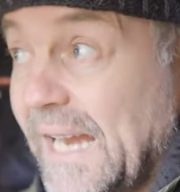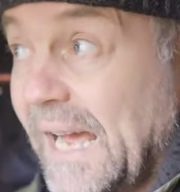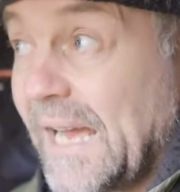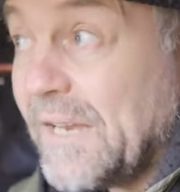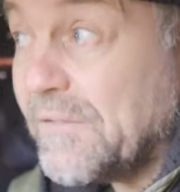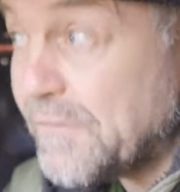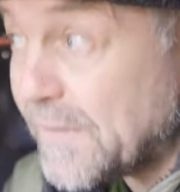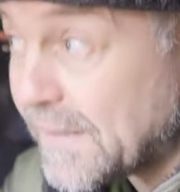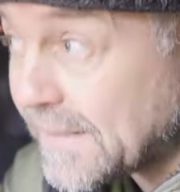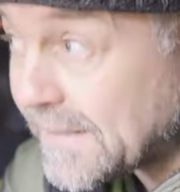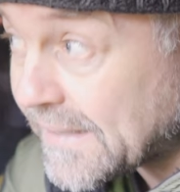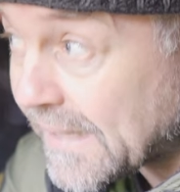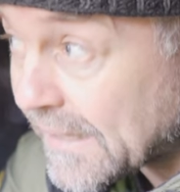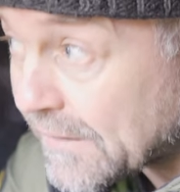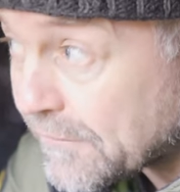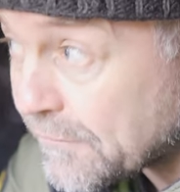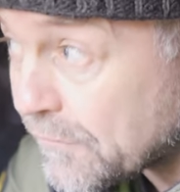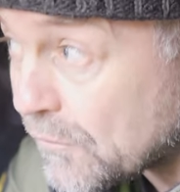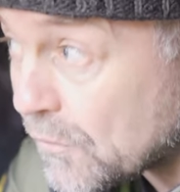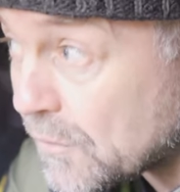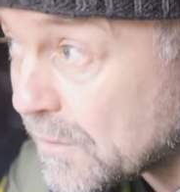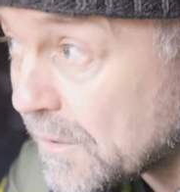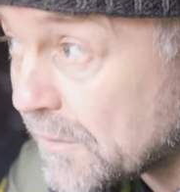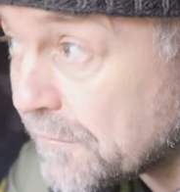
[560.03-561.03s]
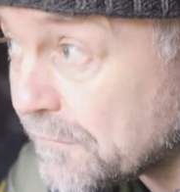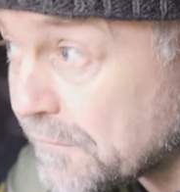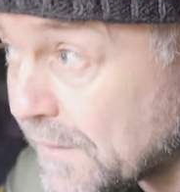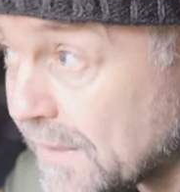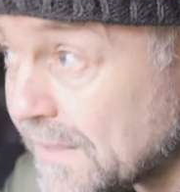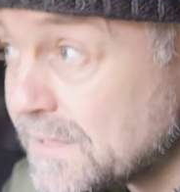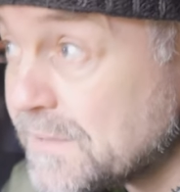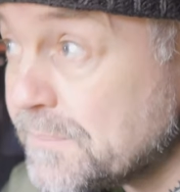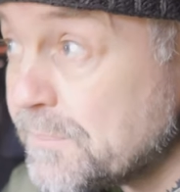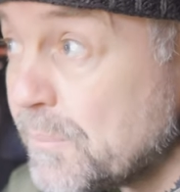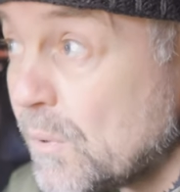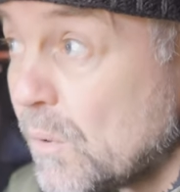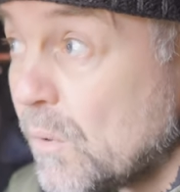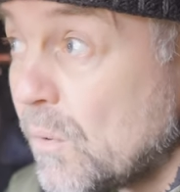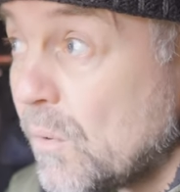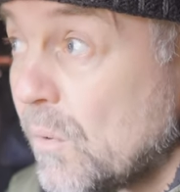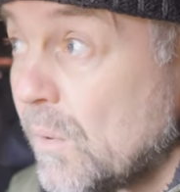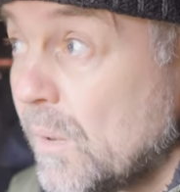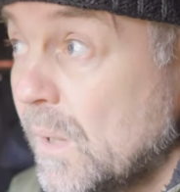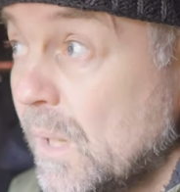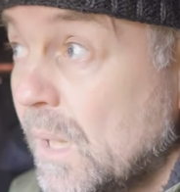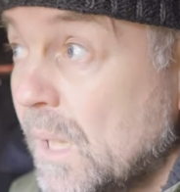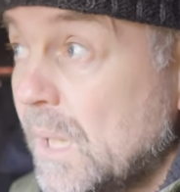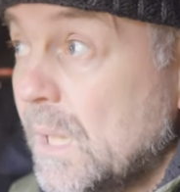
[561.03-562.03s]
I think that for the fence
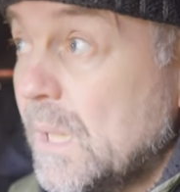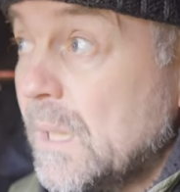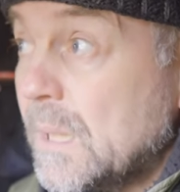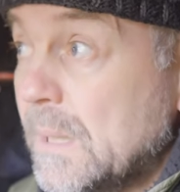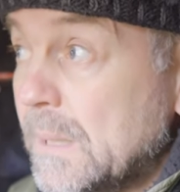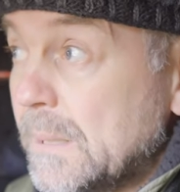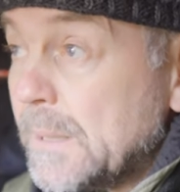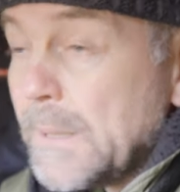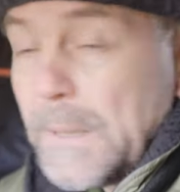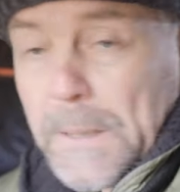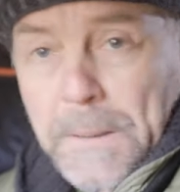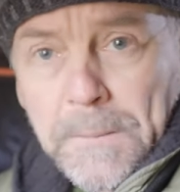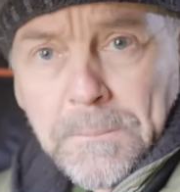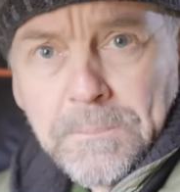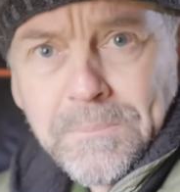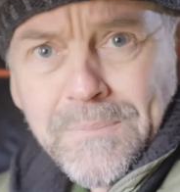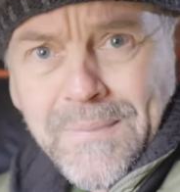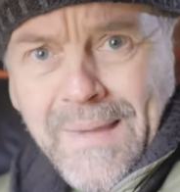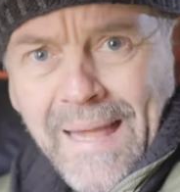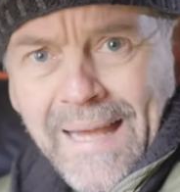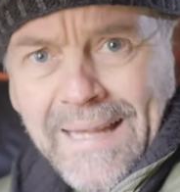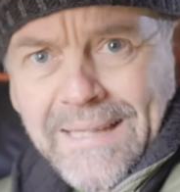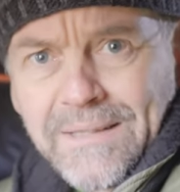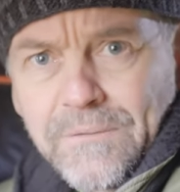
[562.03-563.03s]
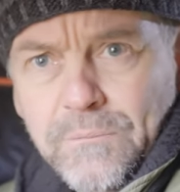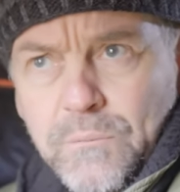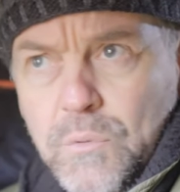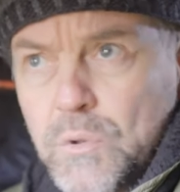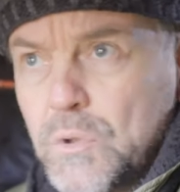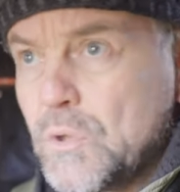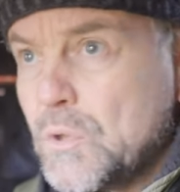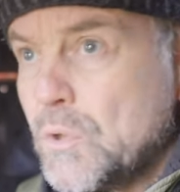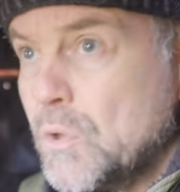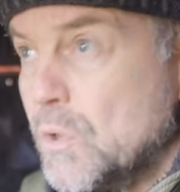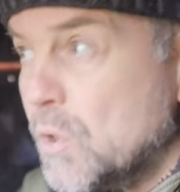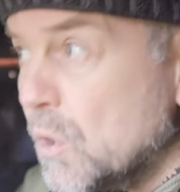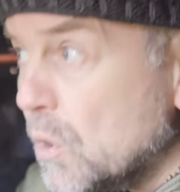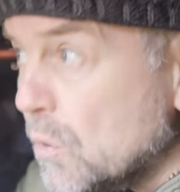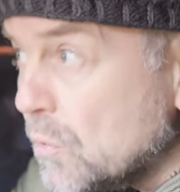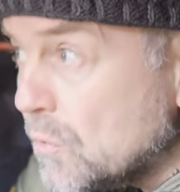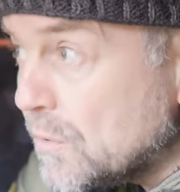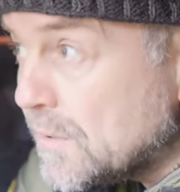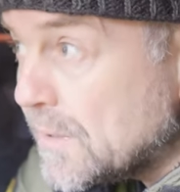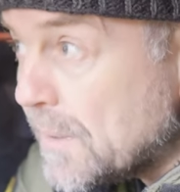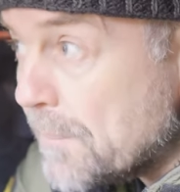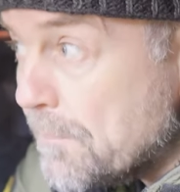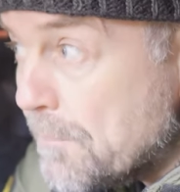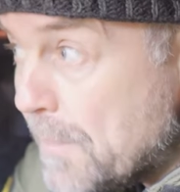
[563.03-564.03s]
pole, that would look
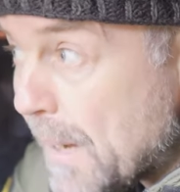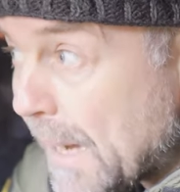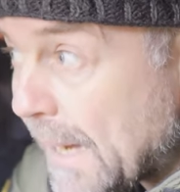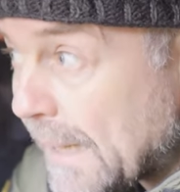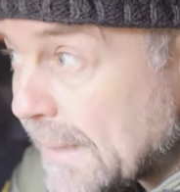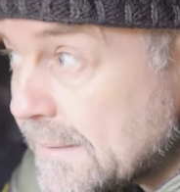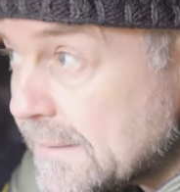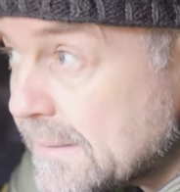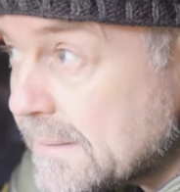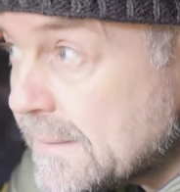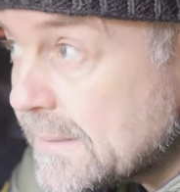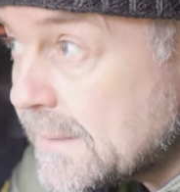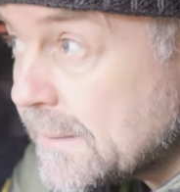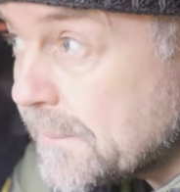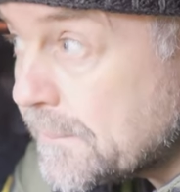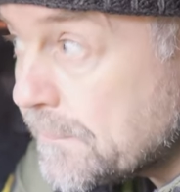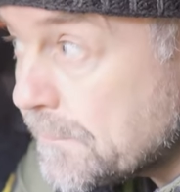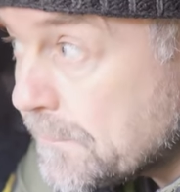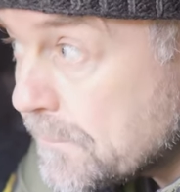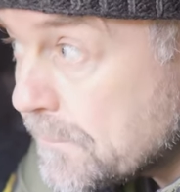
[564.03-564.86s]
the best.